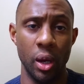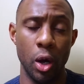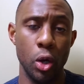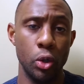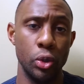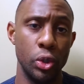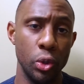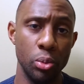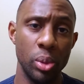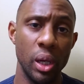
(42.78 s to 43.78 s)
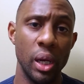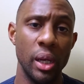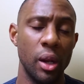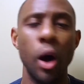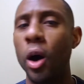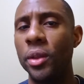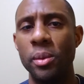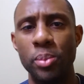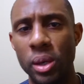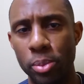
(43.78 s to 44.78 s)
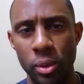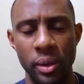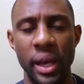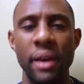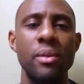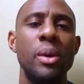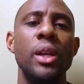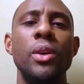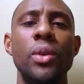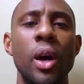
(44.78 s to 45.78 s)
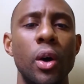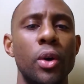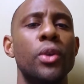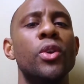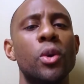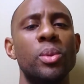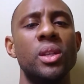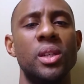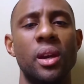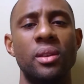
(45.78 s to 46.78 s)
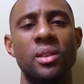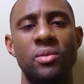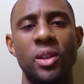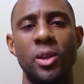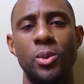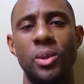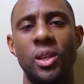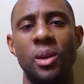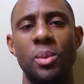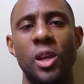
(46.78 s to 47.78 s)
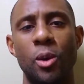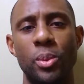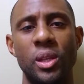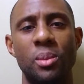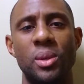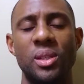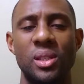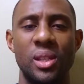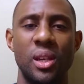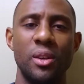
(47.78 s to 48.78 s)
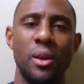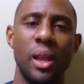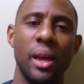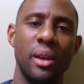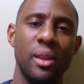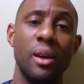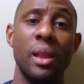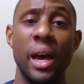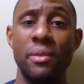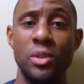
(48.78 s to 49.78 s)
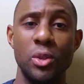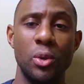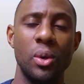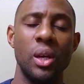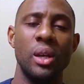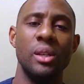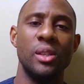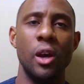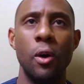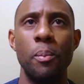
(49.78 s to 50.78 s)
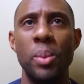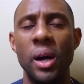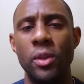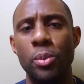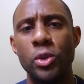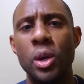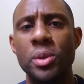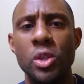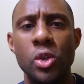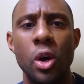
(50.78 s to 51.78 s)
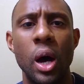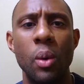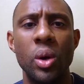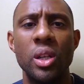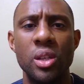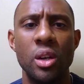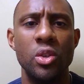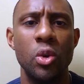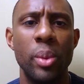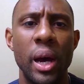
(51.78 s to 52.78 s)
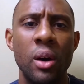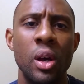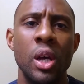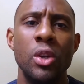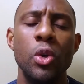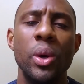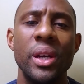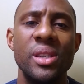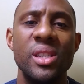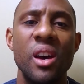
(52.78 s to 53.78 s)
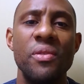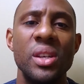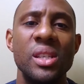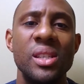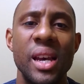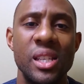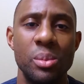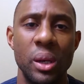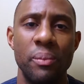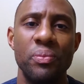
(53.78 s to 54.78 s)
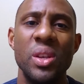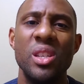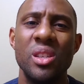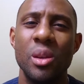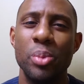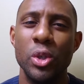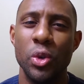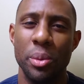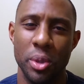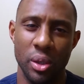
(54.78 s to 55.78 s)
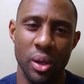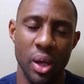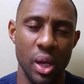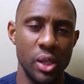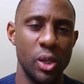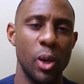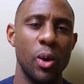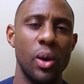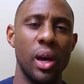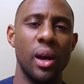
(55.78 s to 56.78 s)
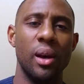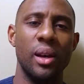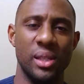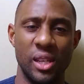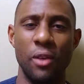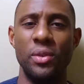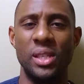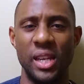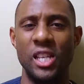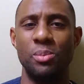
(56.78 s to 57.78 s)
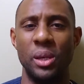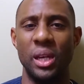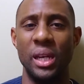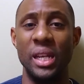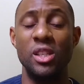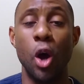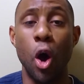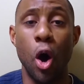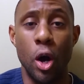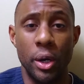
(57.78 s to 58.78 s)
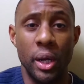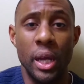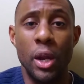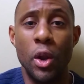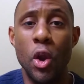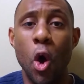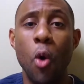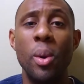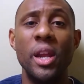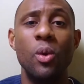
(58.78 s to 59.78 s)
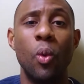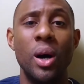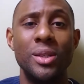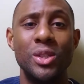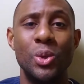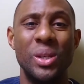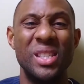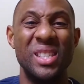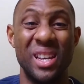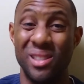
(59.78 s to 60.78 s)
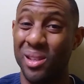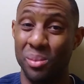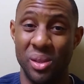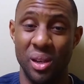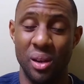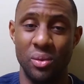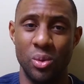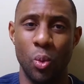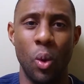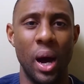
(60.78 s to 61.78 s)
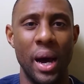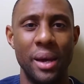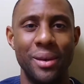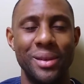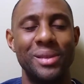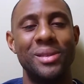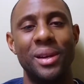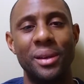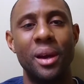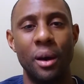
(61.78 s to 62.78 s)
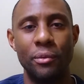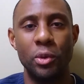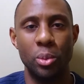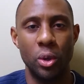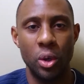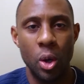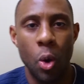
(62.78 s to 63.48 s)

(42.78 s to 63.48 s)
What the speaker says: Uncle Junebug and all them people. Everybody you know, you'll be sharing these videos with them and helping them to succeed in their lives too. So, but the prescription, so I want to talk to you about doing a self-assessment. This is the prescription. So a self-assessment, and it's hard. Nobody wants to assess themselves. Why? Because it's uncomfortable.